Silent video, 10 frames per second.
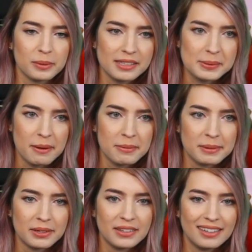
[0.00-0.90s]
swap him
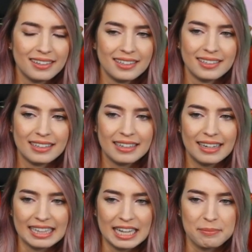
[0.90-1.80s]
out
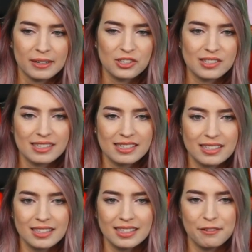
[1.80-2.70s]
at that point. Just,
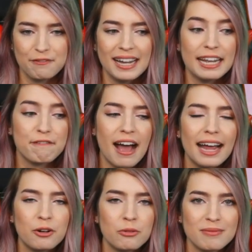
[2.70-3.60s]
if
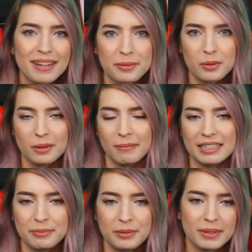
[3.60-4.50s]
I don't remember,
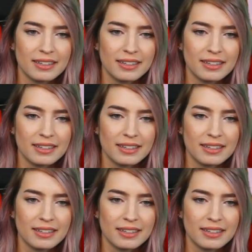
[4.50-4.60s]
remind me, but I'll